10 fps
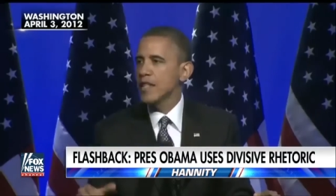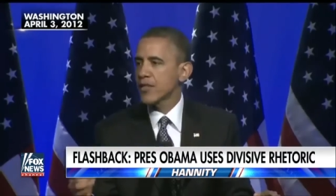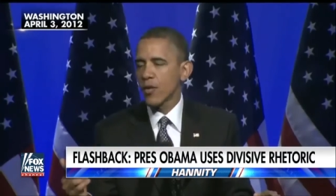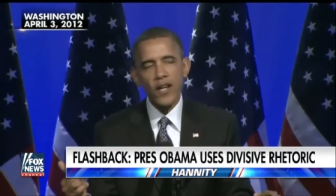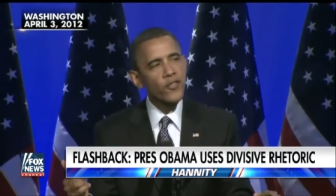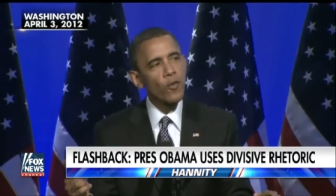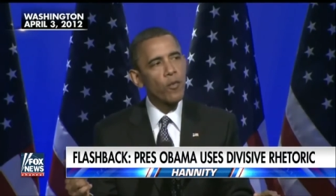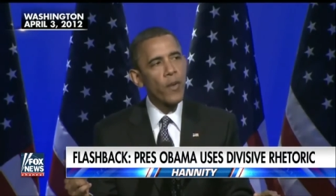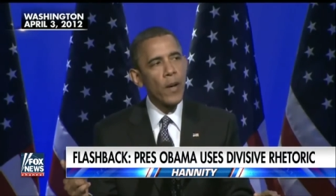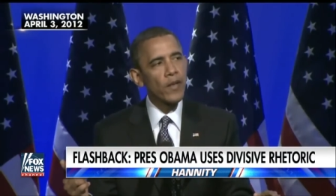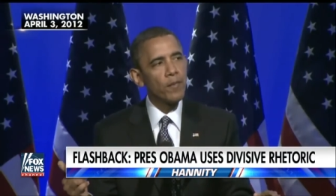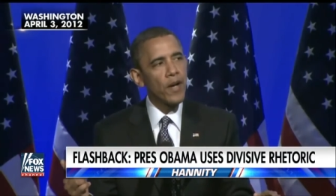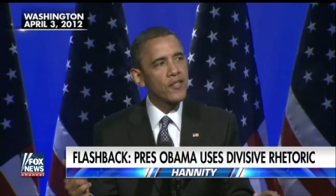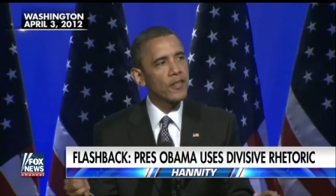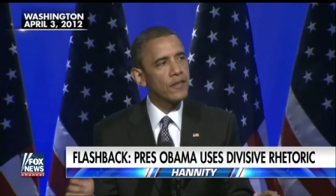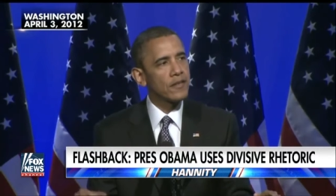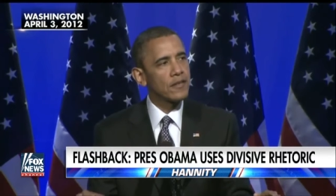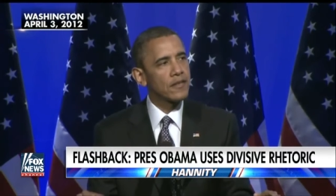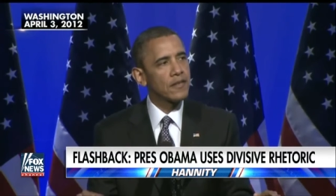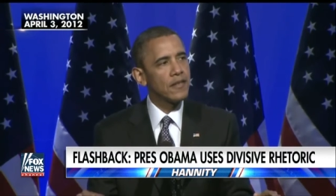This congressional Republican budget
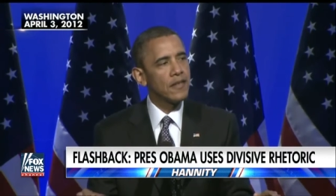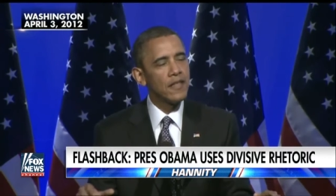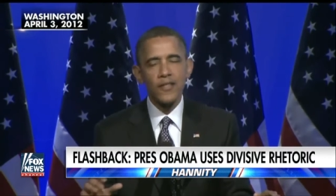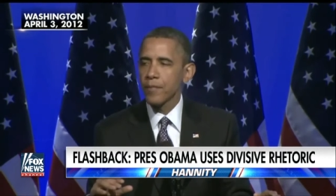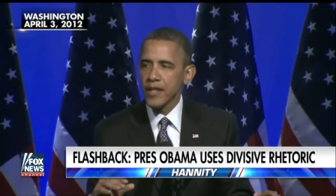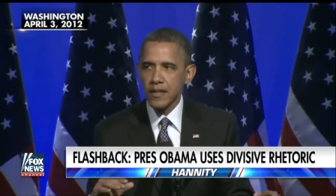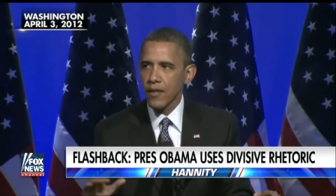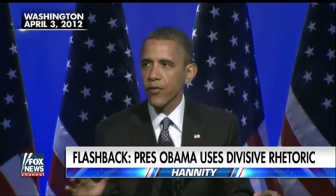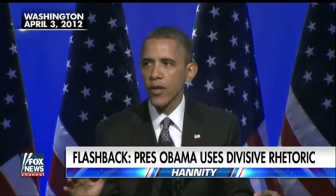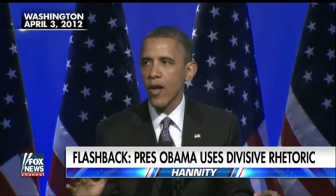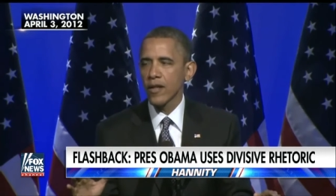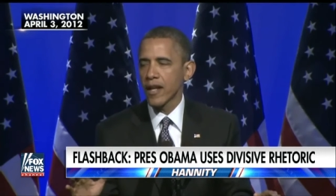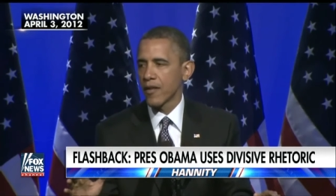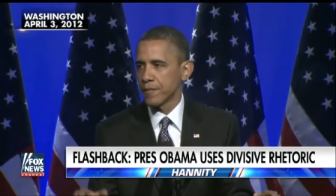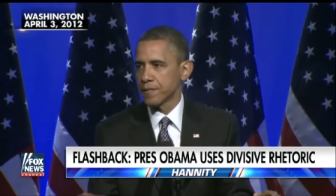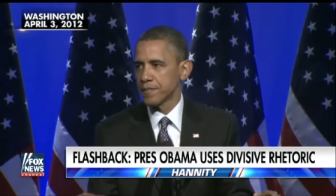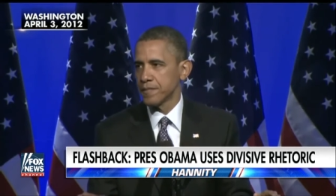is something different altogether.